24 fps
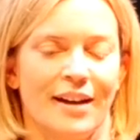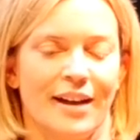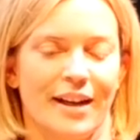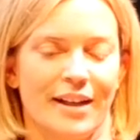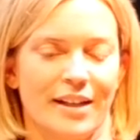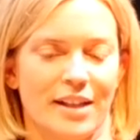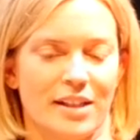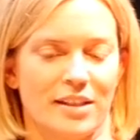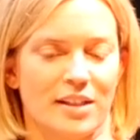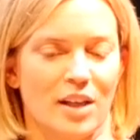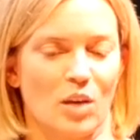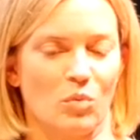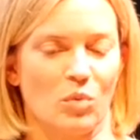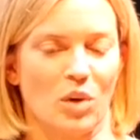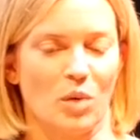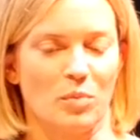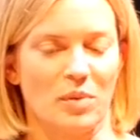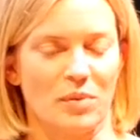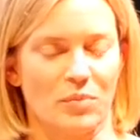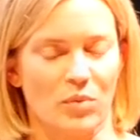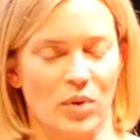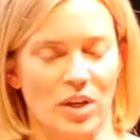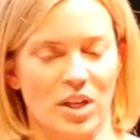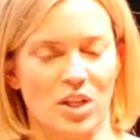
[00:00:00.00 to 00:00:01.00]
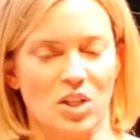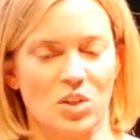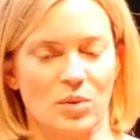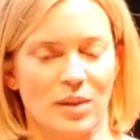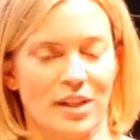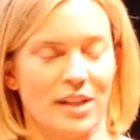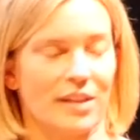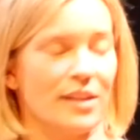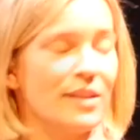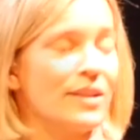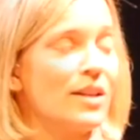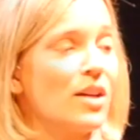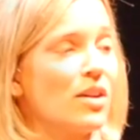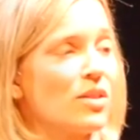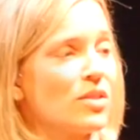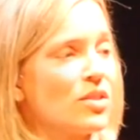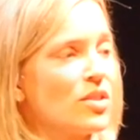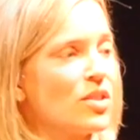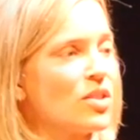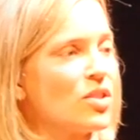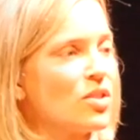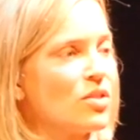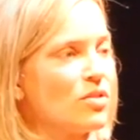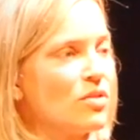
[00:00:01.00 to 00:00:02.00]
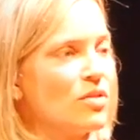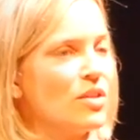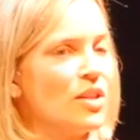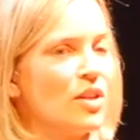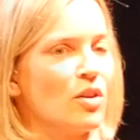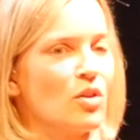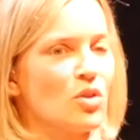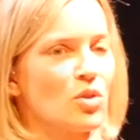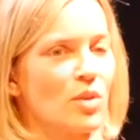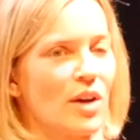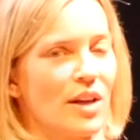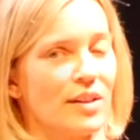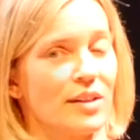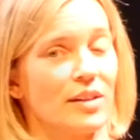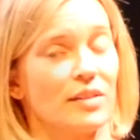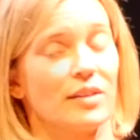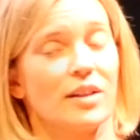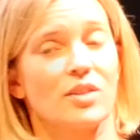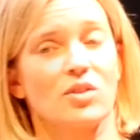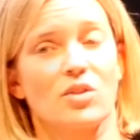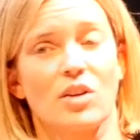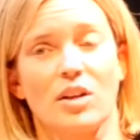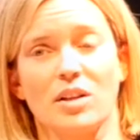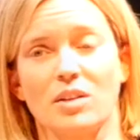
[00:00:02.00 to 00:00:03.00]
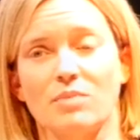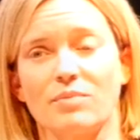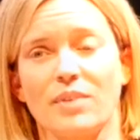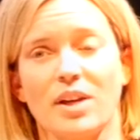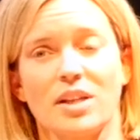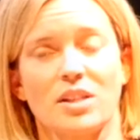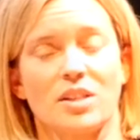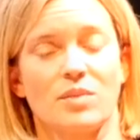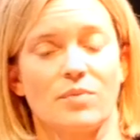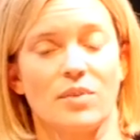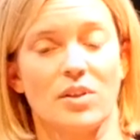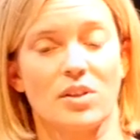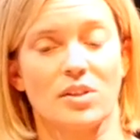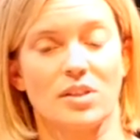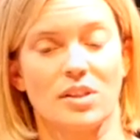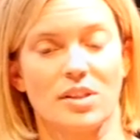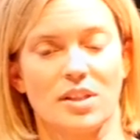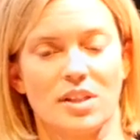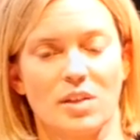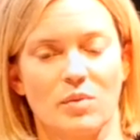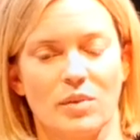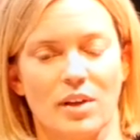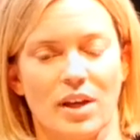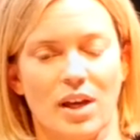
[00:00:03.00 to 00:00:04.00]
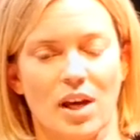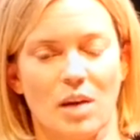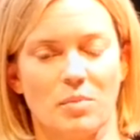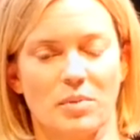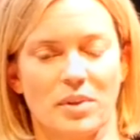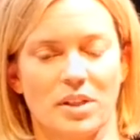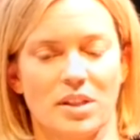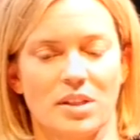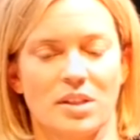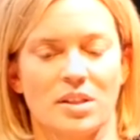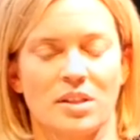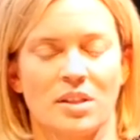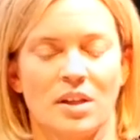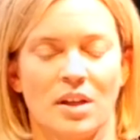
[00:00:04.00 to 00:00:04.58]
And I said, well, before you do anything else, just try the electronic test first and see what happens.